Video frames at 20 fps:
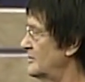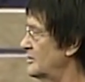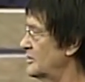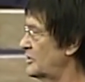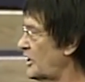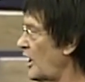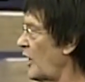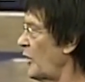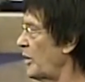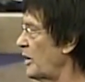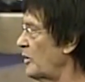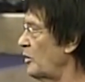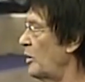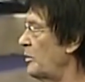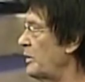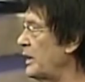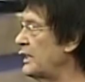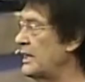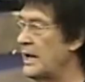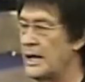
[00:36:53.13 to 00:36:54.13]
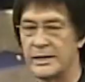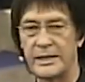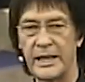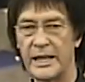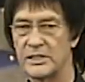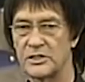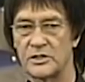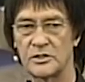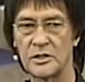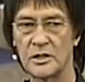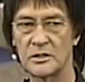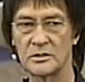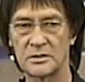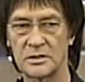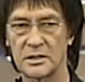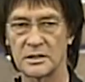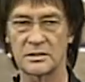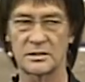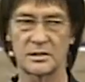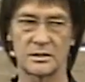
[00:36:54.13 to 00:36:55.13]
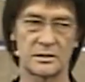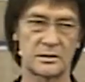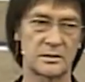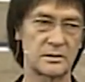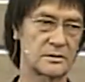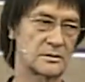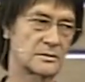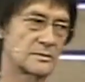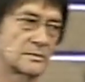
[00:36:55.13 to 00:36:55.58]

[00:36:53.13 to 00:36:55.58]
So he will meet. There's no successor.